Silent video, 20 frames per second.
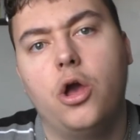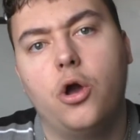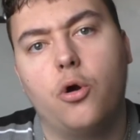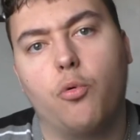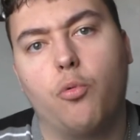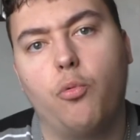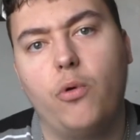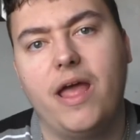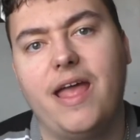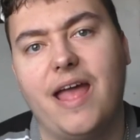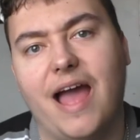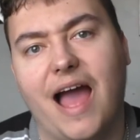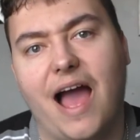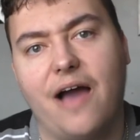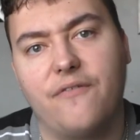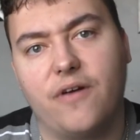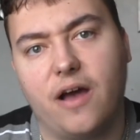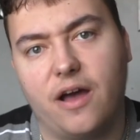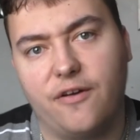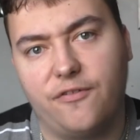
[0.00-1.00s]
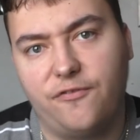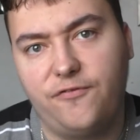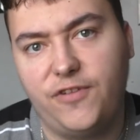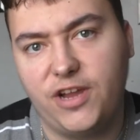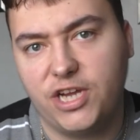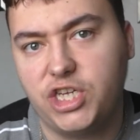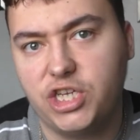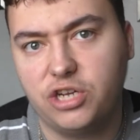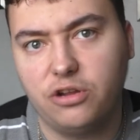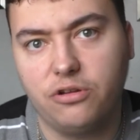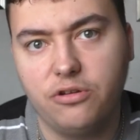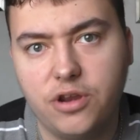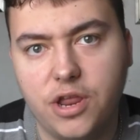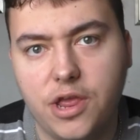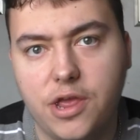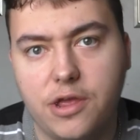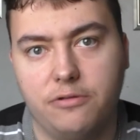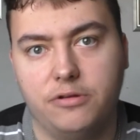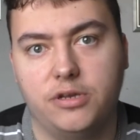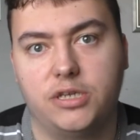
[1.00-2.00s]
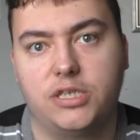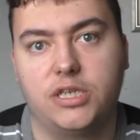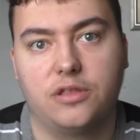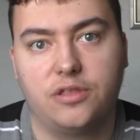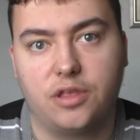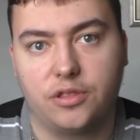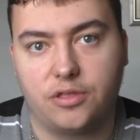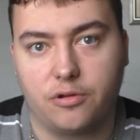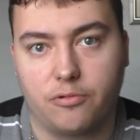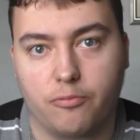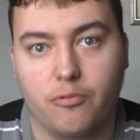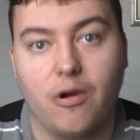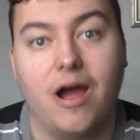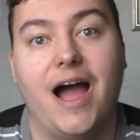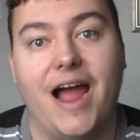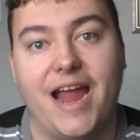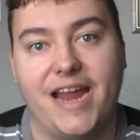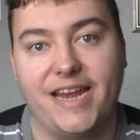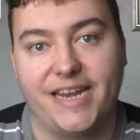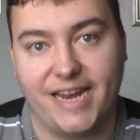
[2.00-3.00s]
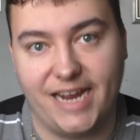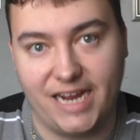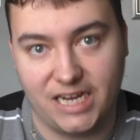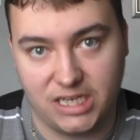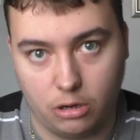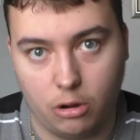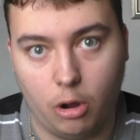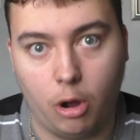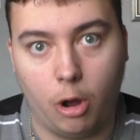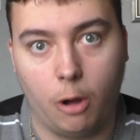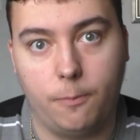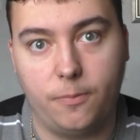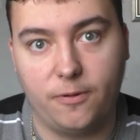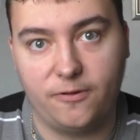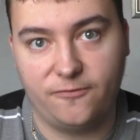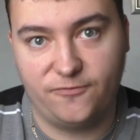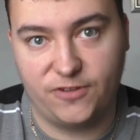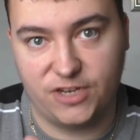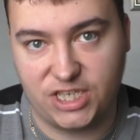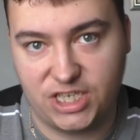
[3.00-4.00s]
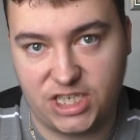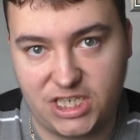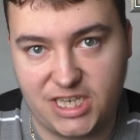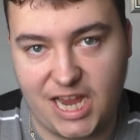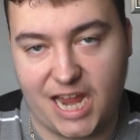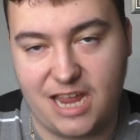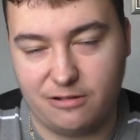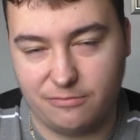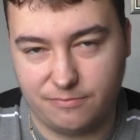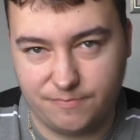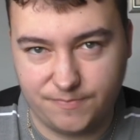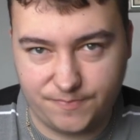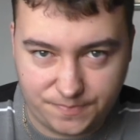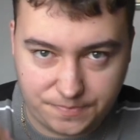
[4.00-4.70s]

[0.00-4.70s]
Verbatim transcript: we have official news that the ride is up for sale.